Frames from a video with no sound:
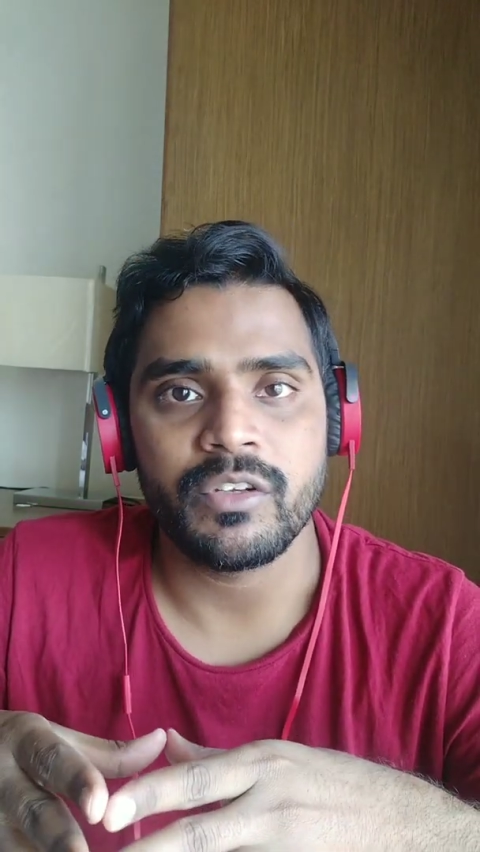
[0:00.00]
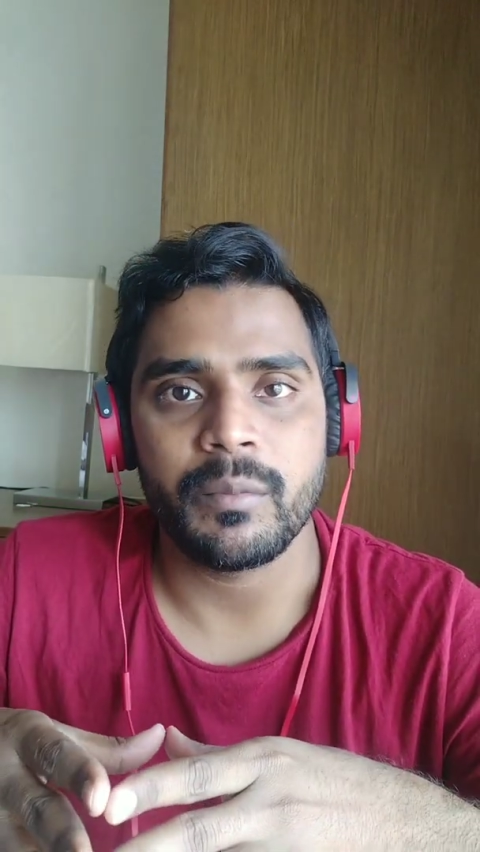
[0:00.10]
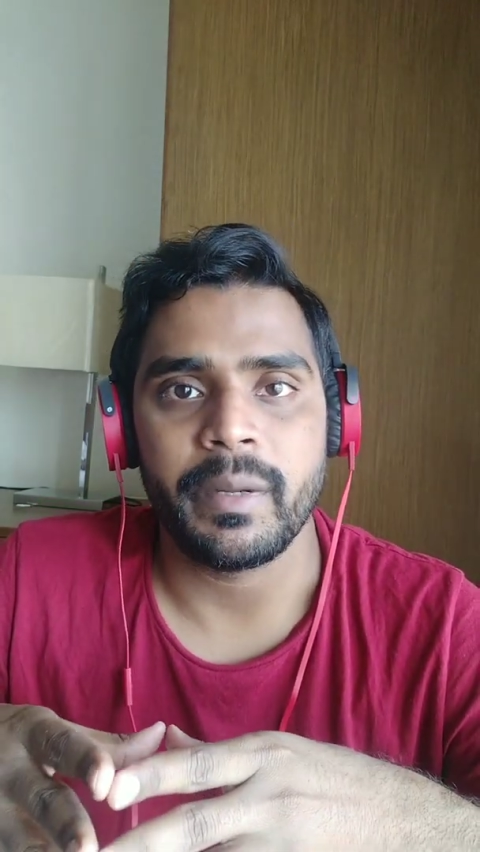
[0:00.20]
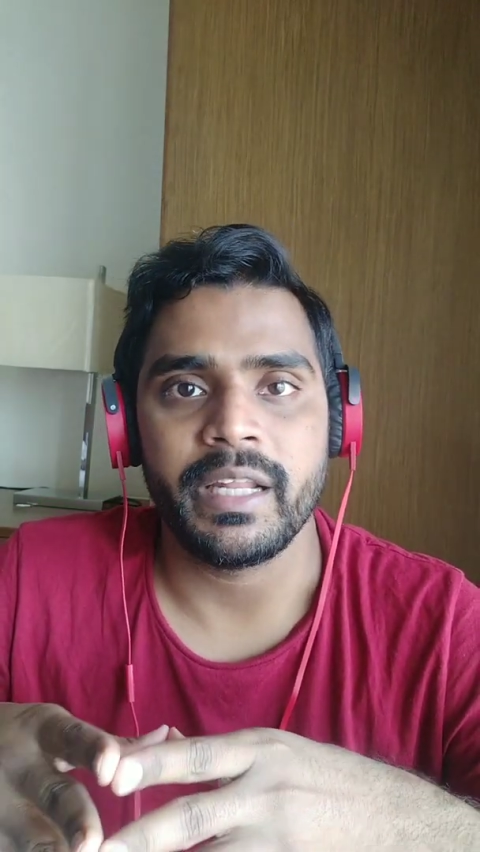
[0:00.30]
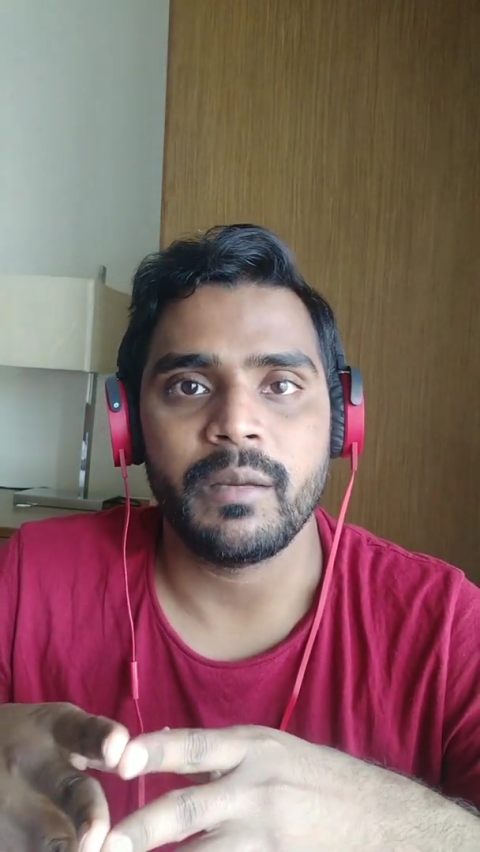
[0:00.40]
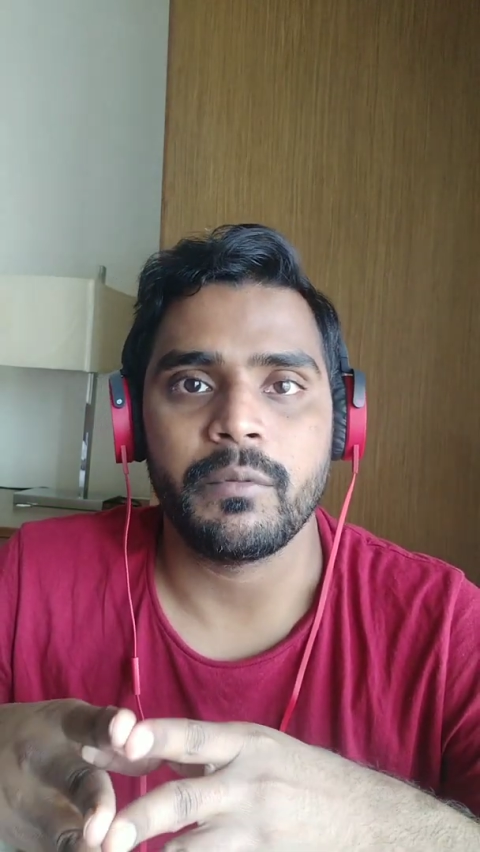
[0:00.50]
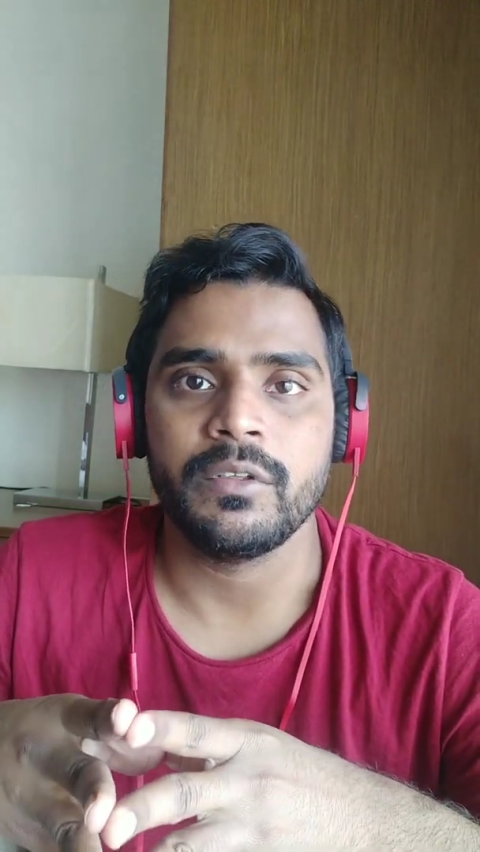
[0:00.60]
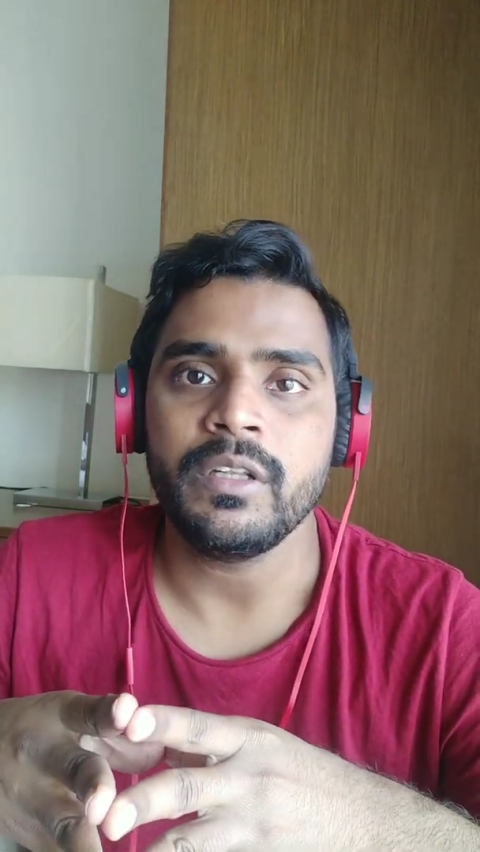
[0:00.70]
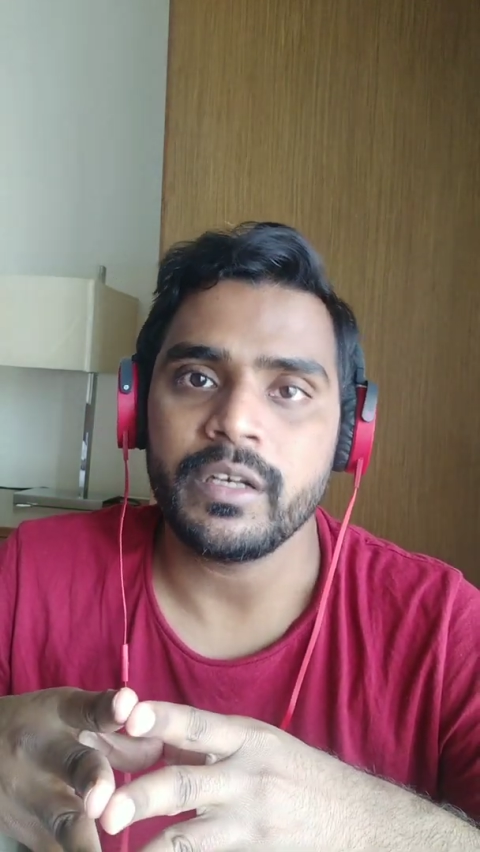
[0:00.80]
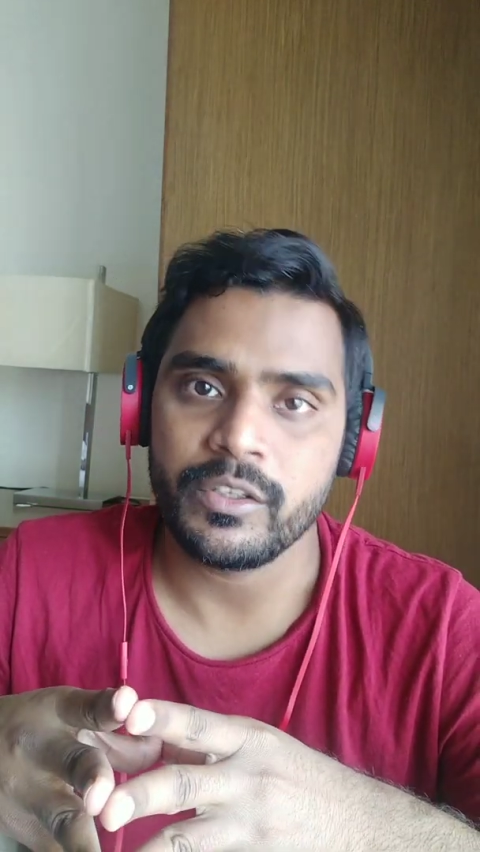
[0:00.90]
depending upon
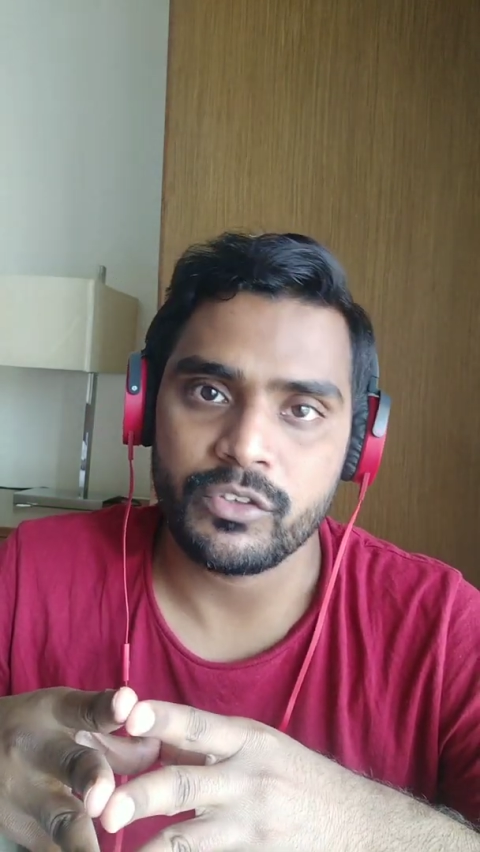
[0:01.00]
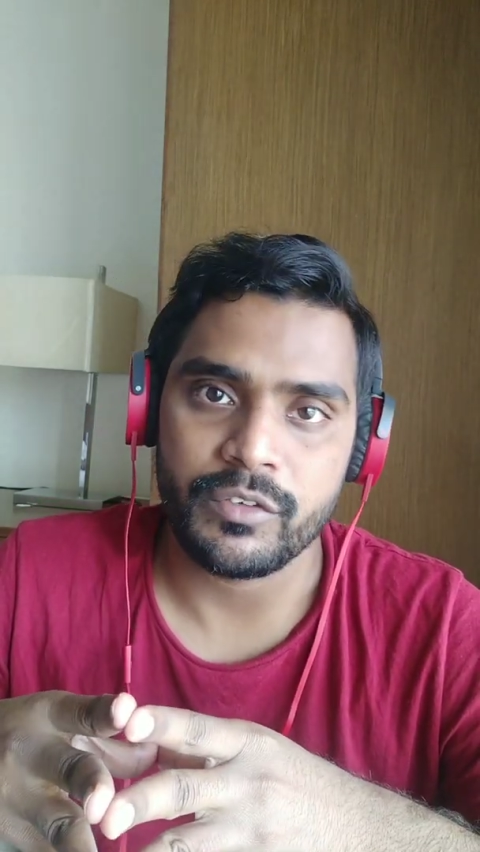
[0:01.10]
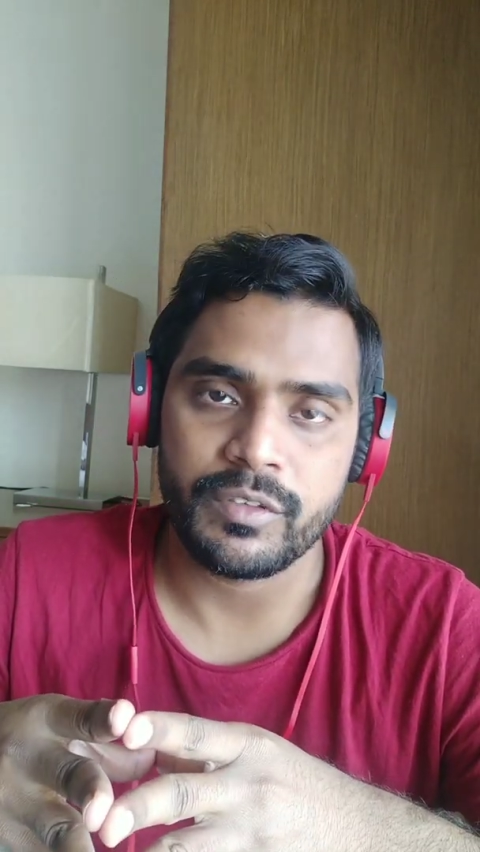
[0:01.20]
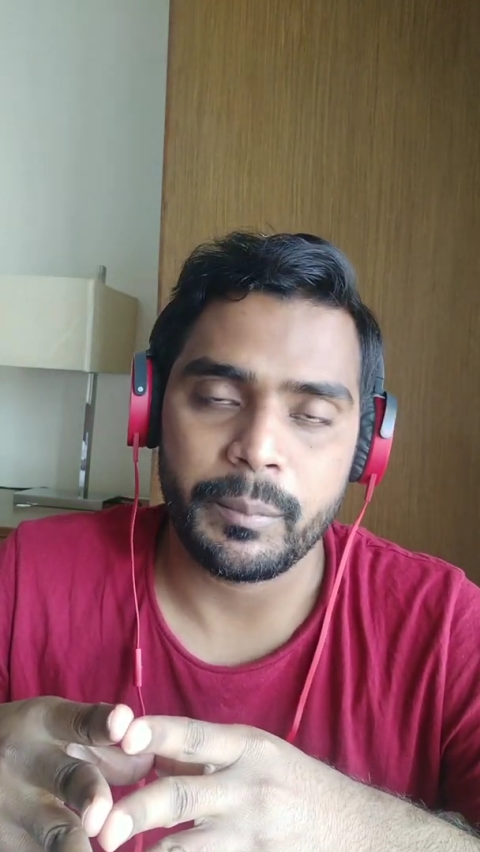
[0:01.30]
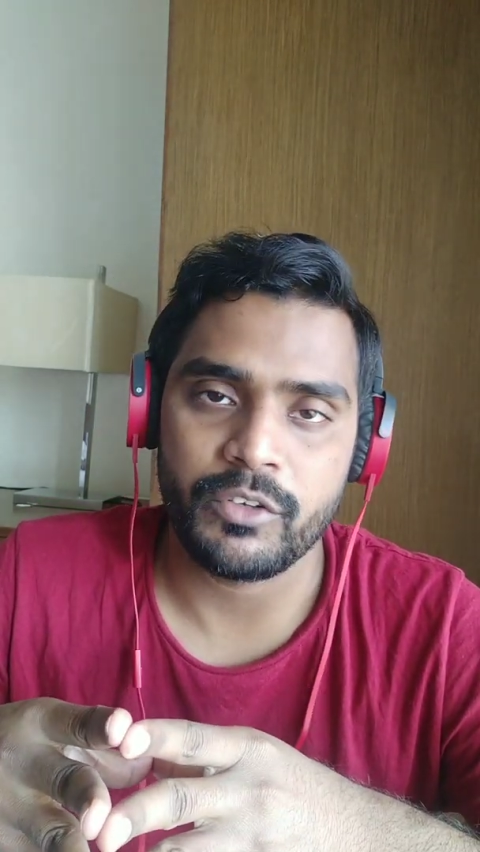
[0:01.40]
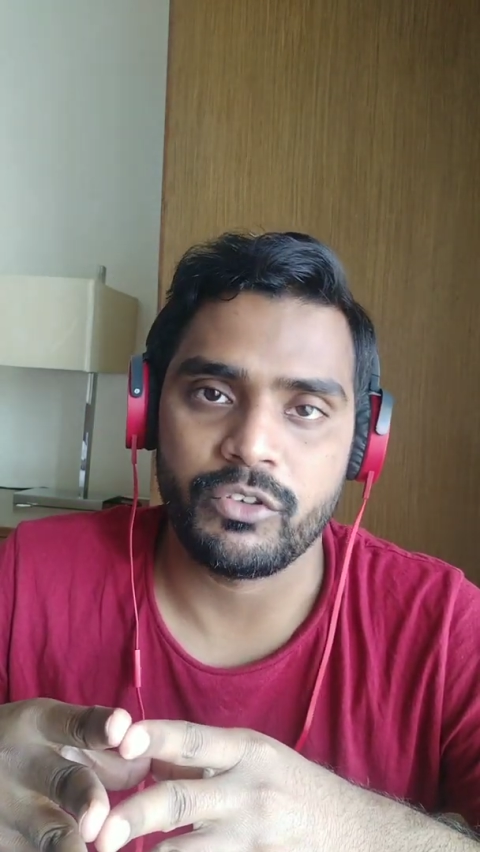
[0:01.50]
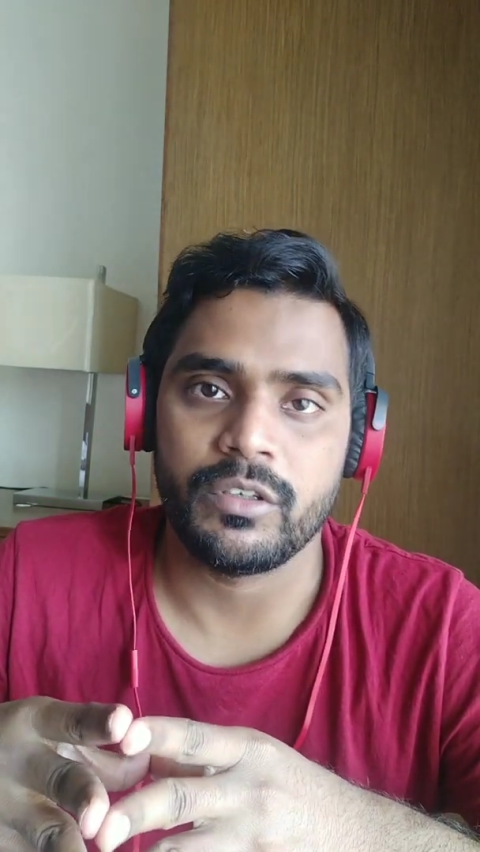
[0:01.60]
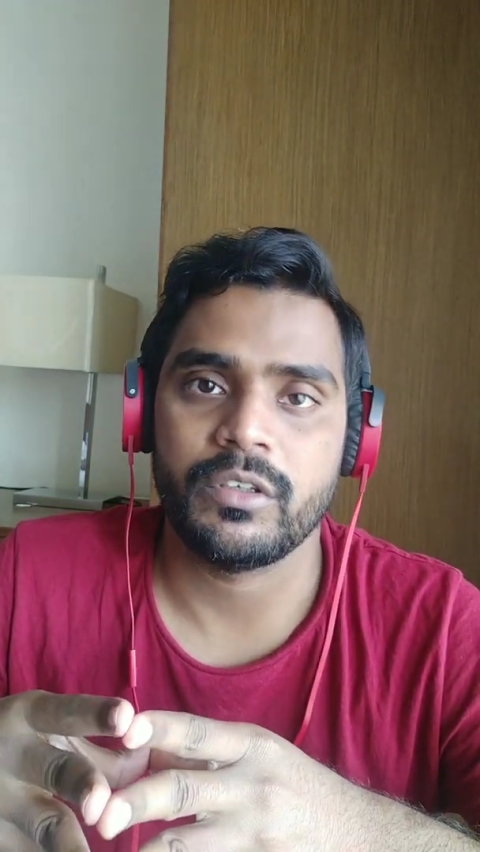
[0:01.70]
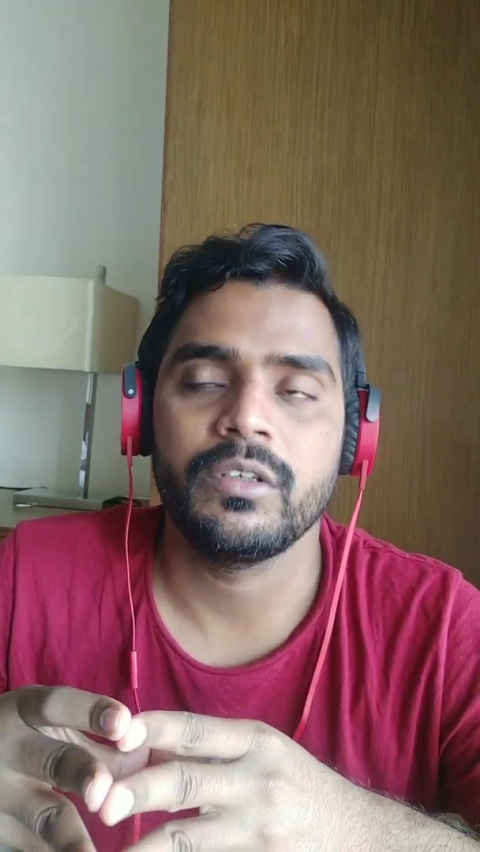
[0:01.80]
the risk of the patient.